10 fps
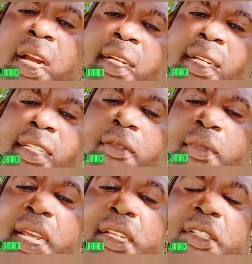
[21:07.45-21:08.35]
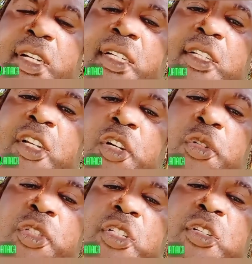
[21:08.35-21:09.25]
I think something like so, and you
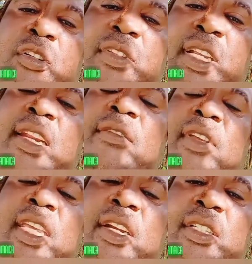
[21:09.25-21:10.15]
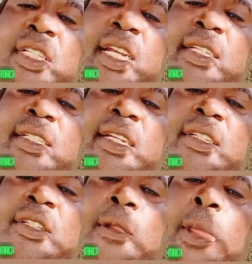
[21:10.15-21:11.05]
lose your son for 11 years. You
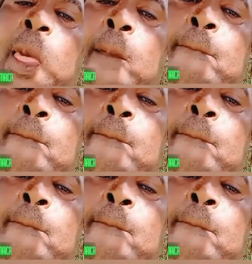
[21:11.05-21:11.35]
understand? So,